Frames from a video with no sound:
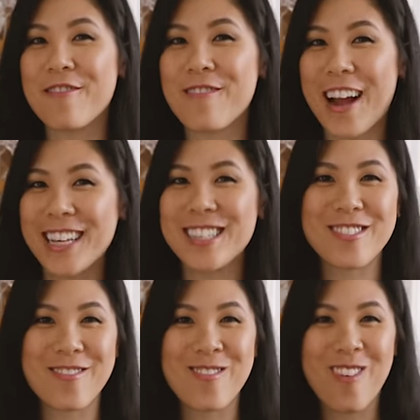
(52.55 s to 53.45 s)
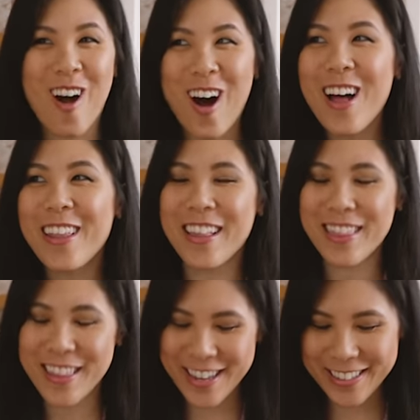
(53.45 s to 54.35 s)
rice raw
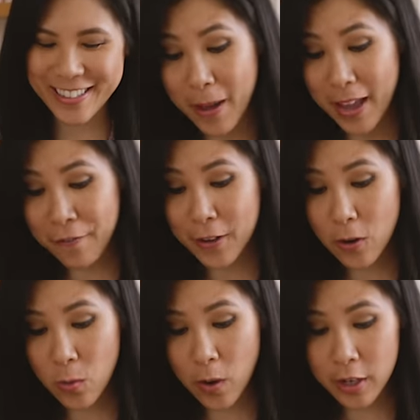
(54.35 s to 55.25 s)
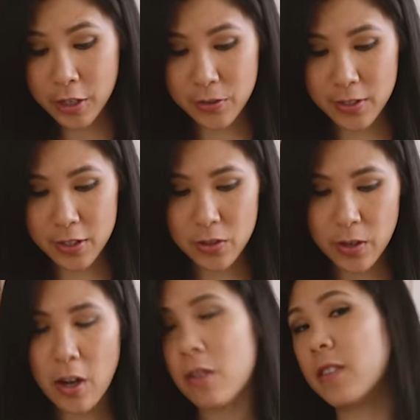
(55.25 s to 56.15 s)
like this, but if you don't wanna use this, you
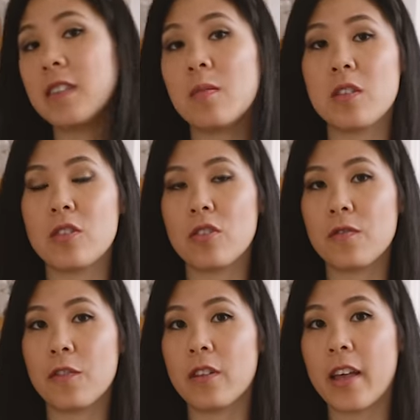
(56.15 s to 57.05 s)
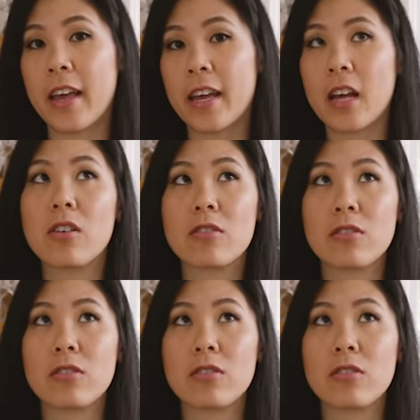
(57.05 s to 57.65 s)
can always substitute for like